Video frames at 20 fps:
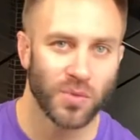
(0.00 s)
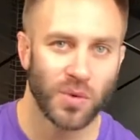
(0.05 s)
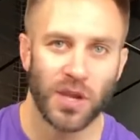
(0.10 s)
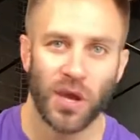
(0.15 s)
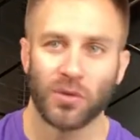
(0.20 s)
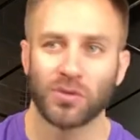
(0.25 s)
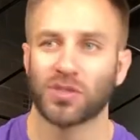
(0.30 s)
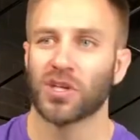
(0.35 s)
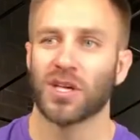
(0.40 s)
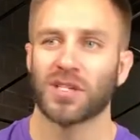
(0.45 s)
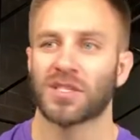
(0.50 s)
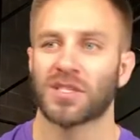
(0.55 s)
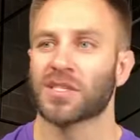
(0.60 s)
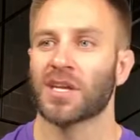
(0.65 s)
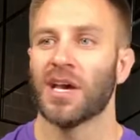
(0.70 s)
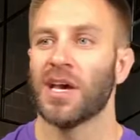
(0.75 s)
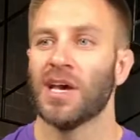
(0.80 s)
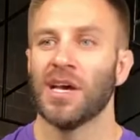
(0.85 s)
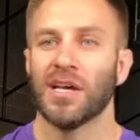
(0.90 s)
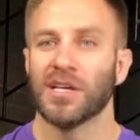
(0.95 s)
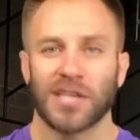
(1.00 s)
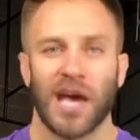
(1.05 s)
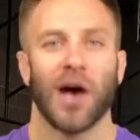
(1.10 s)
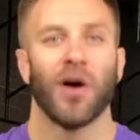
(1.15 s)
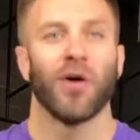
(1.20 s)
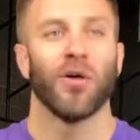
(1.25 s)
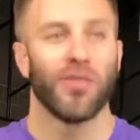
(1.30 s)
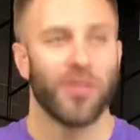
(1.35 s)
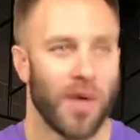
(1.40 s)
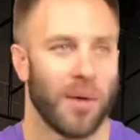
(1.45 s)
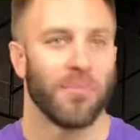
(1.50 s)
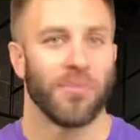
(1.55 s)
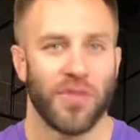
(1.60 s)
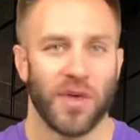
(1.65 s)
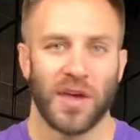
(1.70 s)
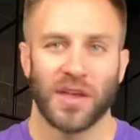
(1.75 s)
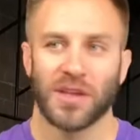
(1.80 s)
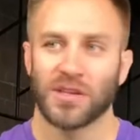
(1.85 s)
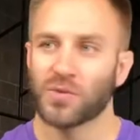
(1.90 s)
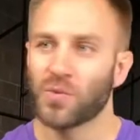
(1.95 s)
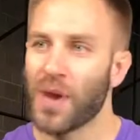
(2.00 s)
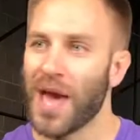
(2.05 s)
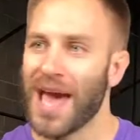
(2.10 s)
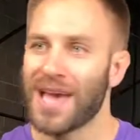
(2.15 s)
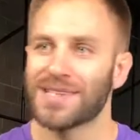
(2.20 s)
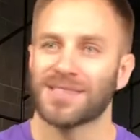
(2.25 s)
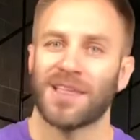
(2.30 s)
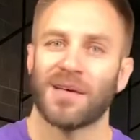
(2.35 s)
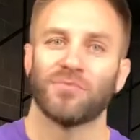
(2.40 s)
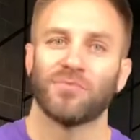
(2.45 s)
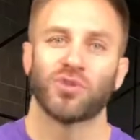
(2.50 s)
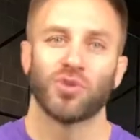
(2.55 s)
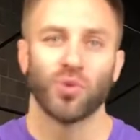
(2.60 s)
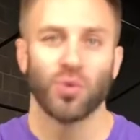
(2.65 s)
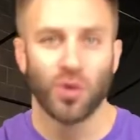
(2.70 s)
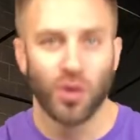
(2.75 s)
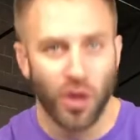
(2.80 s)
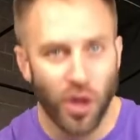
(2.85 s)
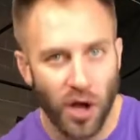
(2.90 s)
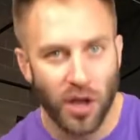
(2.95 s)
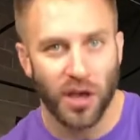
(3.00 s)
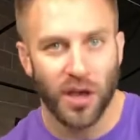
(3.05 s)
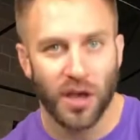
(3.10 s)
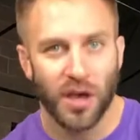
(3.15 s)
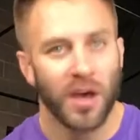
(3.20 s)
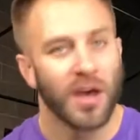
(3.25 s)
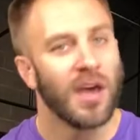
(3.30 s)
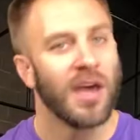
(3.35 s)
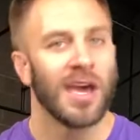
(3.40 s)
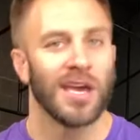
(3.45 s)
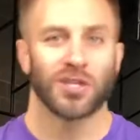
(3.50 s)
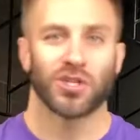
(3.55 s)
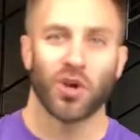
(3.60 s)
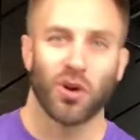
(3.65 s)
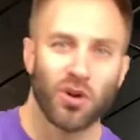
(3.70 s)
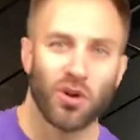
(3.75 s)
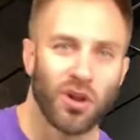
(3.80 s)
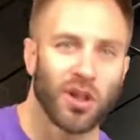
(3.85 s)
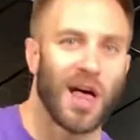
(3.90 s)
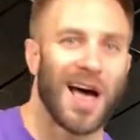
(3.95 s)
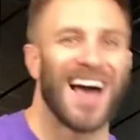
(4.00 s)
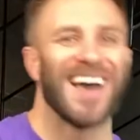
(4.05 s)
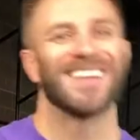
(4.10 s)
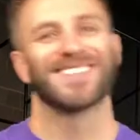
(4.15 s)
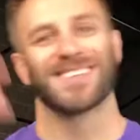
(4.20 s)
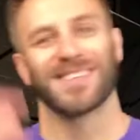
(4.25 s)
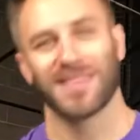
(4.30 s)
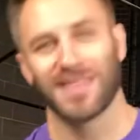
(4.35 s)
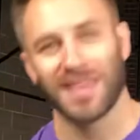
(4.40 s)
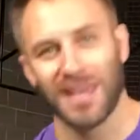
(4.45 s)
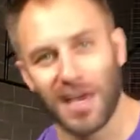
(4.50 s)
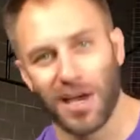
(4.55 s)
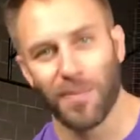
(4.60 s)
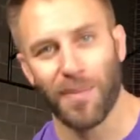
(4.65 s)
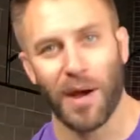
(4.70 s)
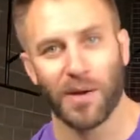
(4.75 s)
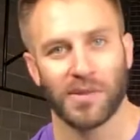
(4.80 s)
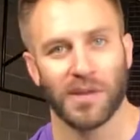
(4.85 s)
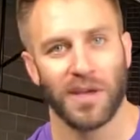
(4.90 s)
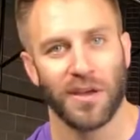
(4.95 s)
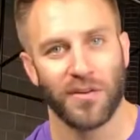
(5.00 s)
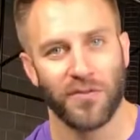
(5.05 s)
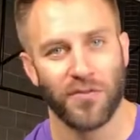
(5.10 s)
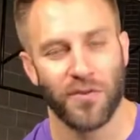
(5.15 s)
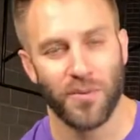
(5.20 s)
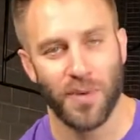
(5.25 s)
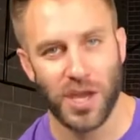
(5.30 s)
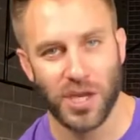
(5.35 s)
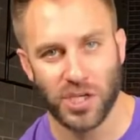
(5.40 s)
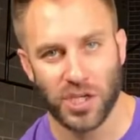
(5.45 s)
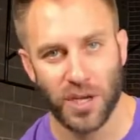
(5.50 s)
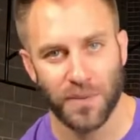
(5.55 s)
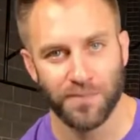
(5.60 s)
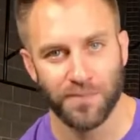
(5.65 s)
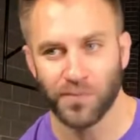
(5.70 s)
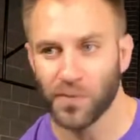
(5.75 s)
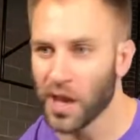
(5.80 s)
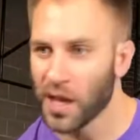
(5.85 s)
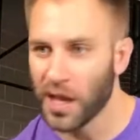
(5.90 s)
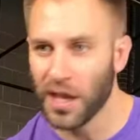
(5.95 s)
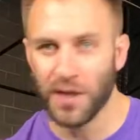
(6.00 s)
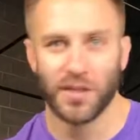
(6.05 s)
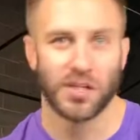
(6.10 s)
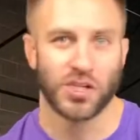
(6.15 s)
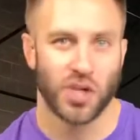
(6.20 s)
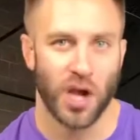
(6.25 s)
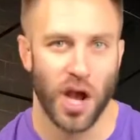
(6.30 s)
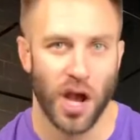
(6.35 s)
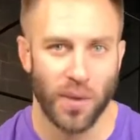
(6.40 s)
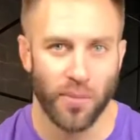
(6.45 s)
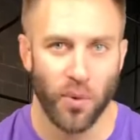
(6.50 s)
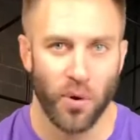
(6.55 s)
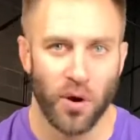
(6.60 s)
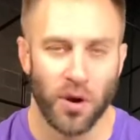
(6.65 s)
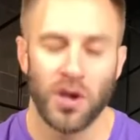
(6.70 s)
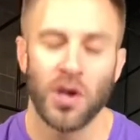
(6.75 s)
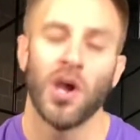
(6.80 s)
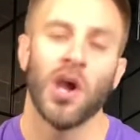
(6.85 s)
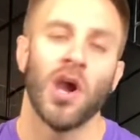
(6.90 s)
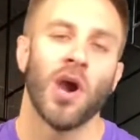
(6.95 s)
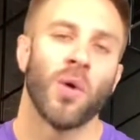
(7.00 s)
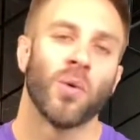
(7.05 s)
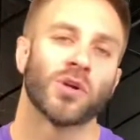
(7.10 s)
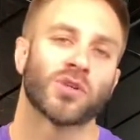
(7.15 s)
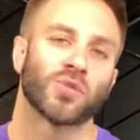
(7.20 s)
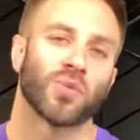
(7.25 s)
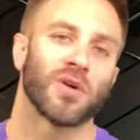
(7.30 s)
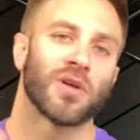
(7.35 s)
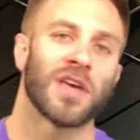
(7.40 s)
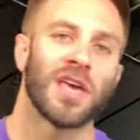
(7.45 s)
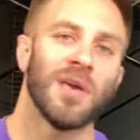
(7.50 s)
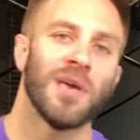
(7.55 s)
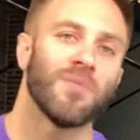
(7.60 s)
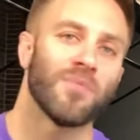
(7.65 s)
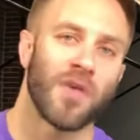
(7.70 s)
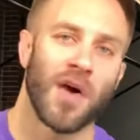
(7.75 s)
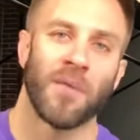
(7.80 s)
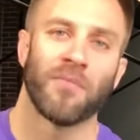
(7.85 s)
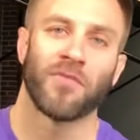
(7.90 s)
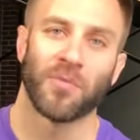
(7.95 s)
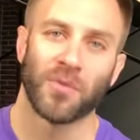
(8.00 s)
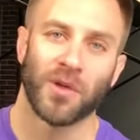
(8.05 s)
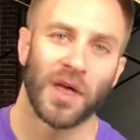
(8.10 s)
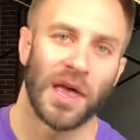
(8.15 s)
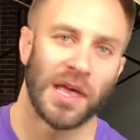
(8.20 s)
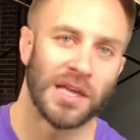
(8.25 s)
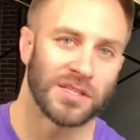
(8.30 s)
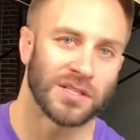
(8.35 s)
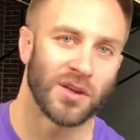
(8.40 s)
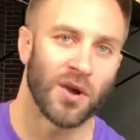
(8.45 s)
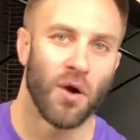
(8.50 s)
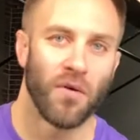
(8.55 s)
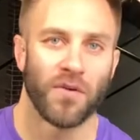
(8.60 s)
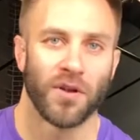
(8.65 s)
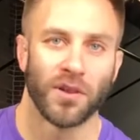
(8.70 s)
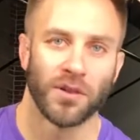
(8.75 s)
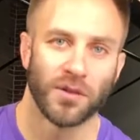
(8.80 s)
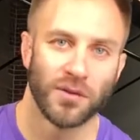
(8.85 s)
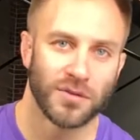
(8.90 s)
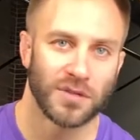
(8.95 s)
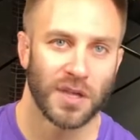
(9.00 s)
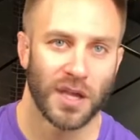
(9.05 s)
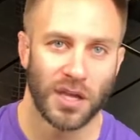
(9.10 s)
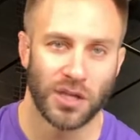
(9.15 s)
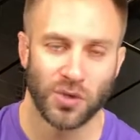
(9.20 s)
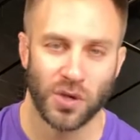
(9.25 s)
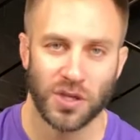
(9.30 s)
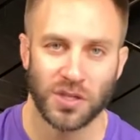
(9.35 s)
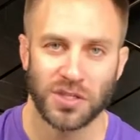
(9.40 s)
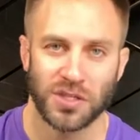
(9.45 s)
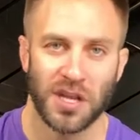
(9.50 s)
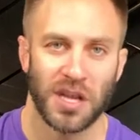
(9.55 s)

We don't just tell them things. We ask them to look, internalize, think about the information in the chalkboard, which will keep them from glazing over and losing interest.